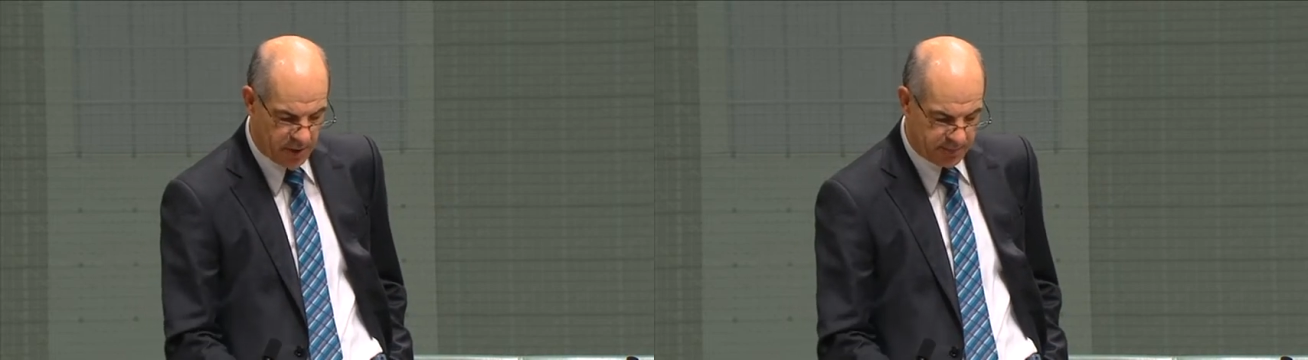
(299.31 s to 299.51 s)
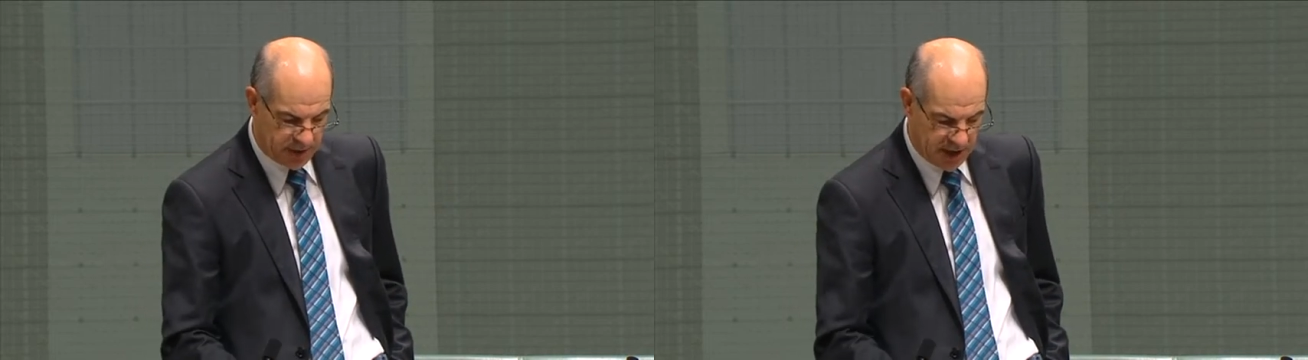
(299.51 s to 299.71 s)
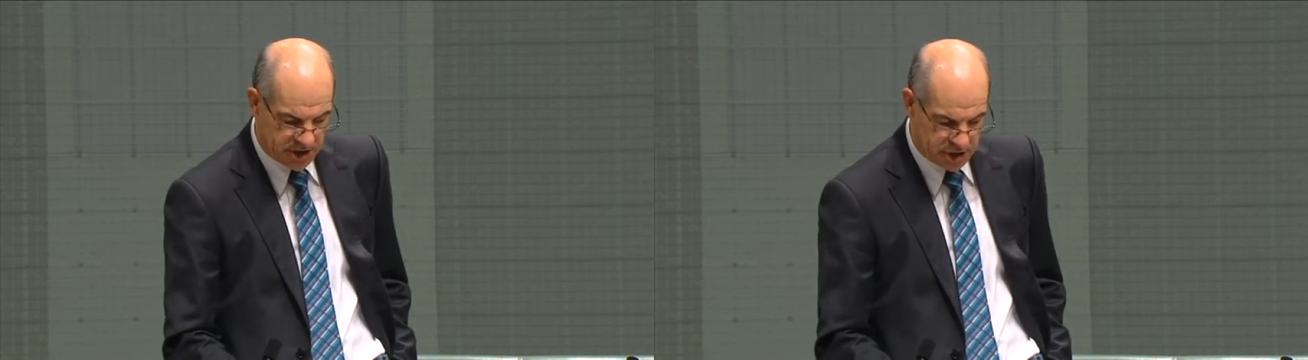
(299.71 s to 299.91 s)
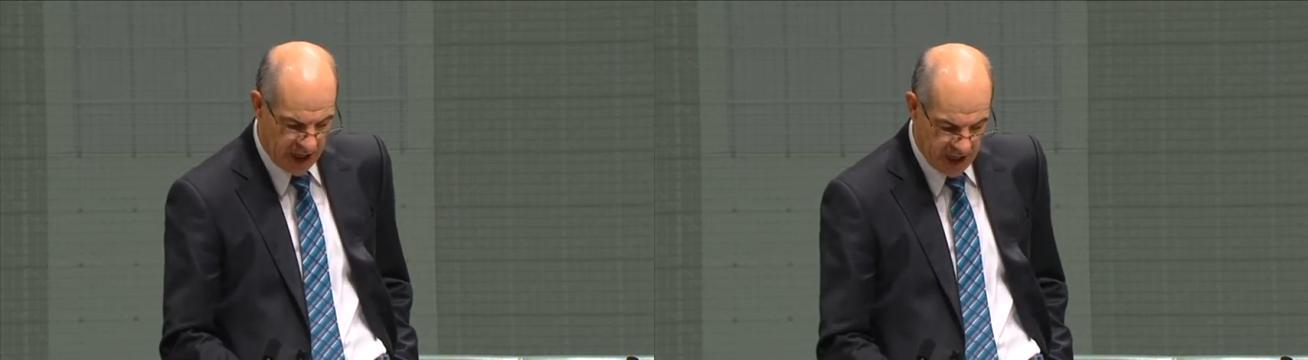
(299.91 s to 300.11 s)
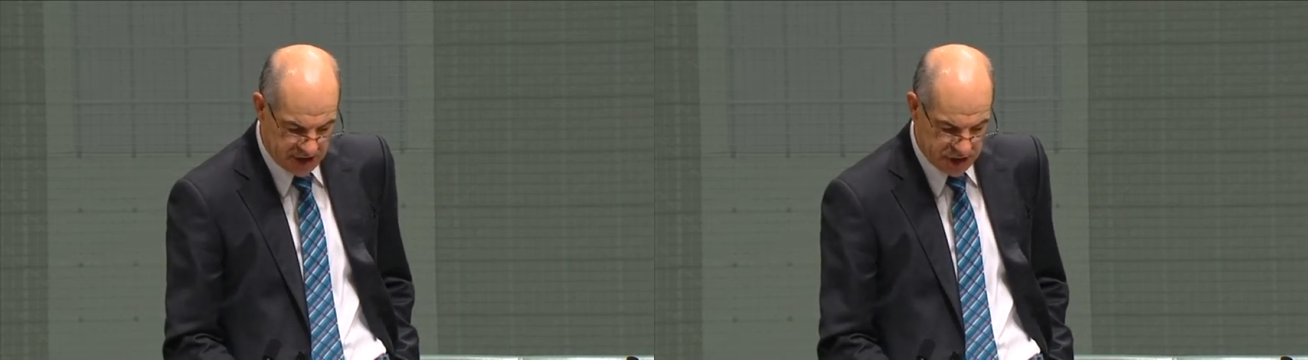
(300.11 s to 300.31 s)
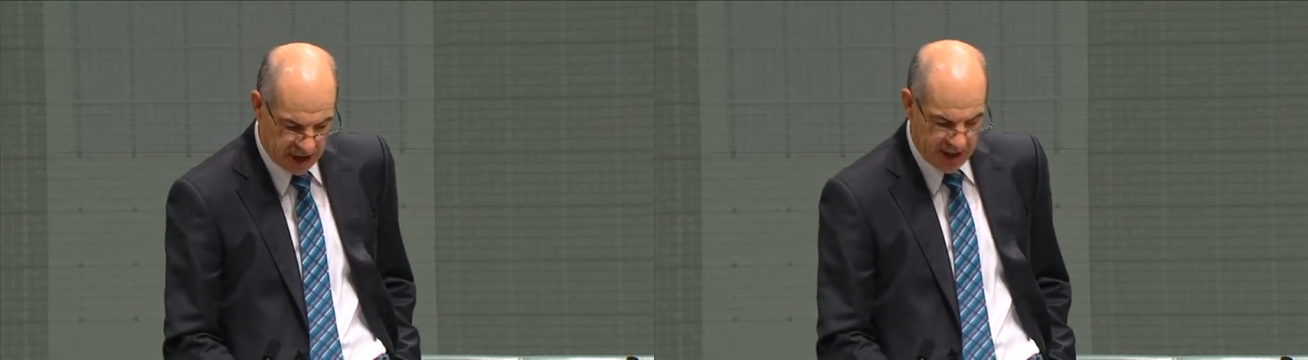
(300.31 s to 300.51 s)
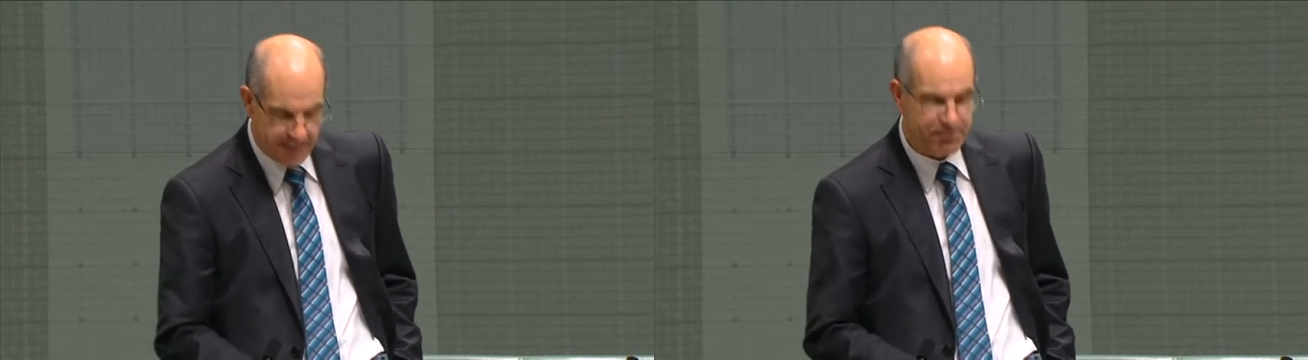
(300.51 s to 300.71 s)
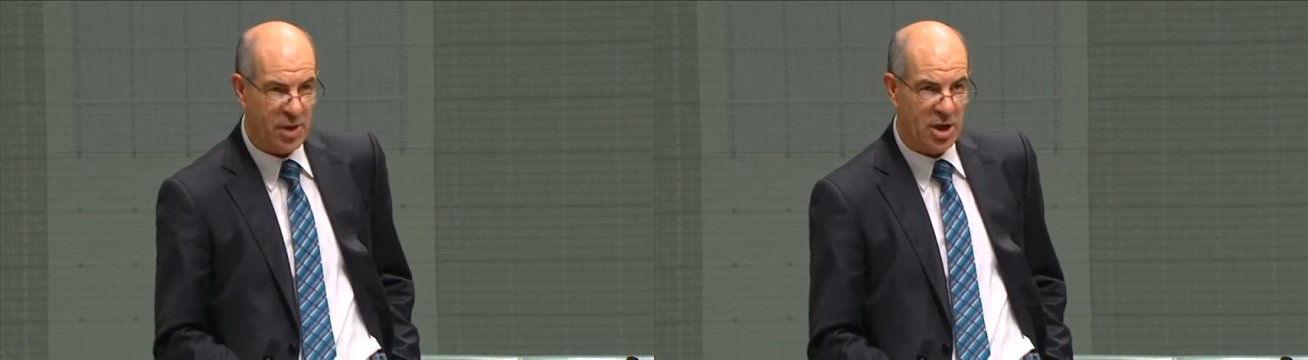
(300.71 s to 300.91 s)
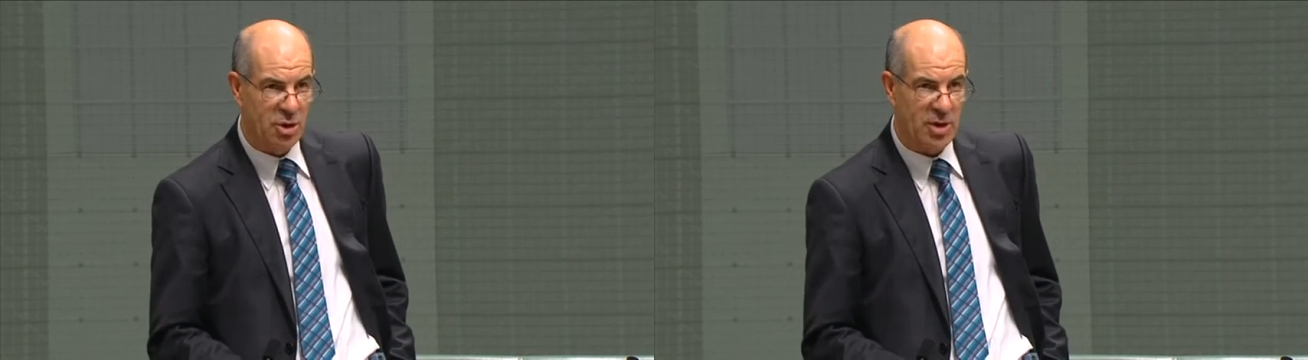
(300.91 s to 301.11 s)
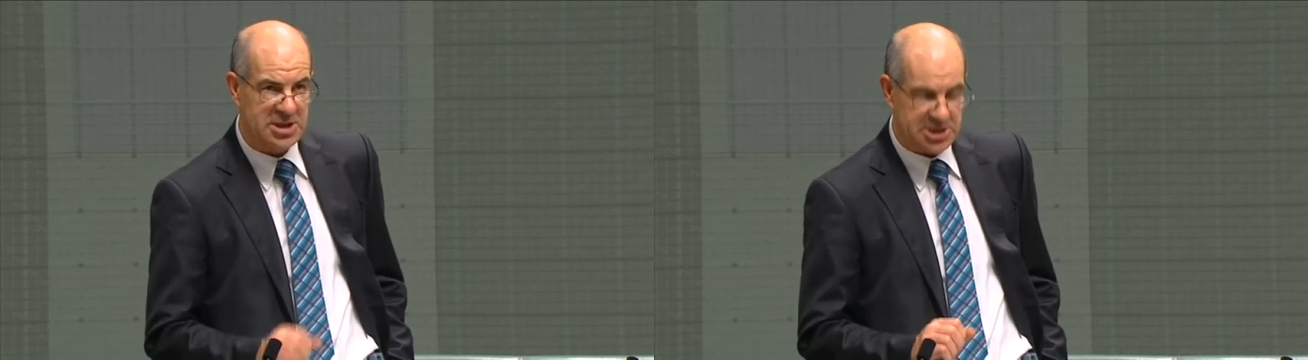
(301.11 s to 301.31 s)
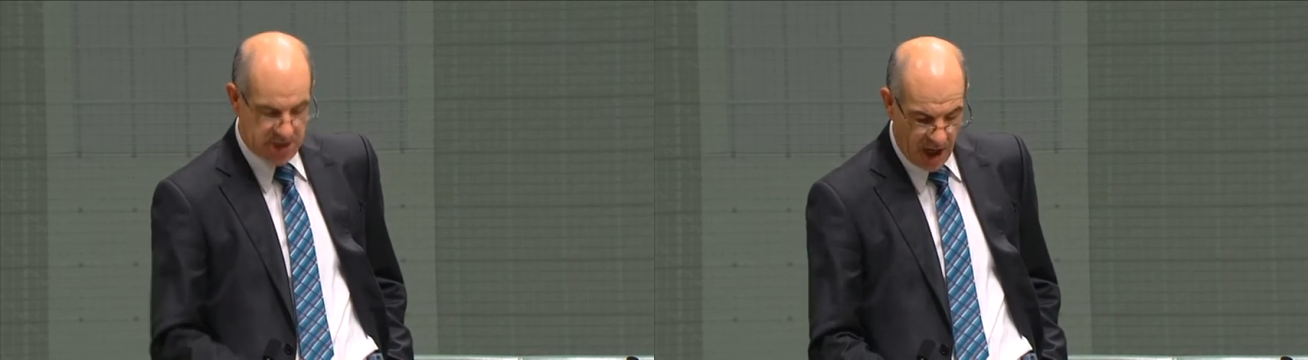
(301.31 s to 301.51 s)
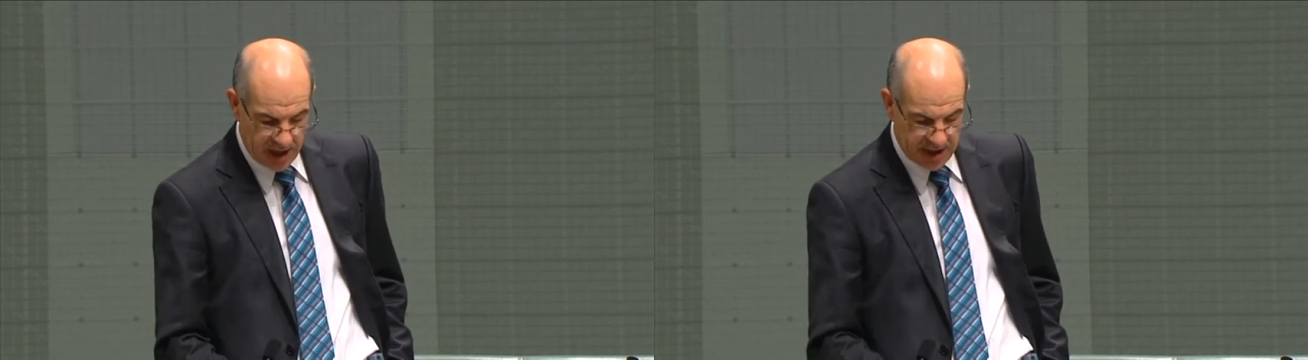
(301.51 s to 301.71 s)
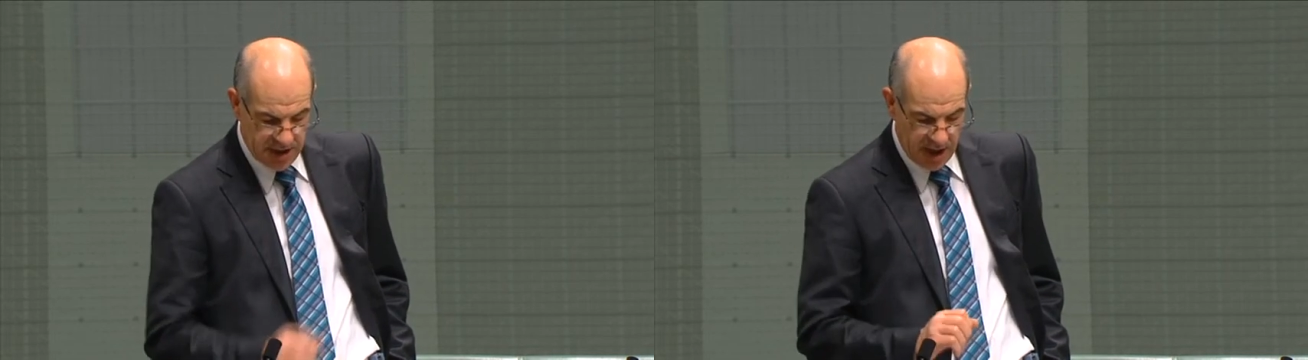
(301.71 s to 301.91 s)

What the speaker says: population ageing, but always silent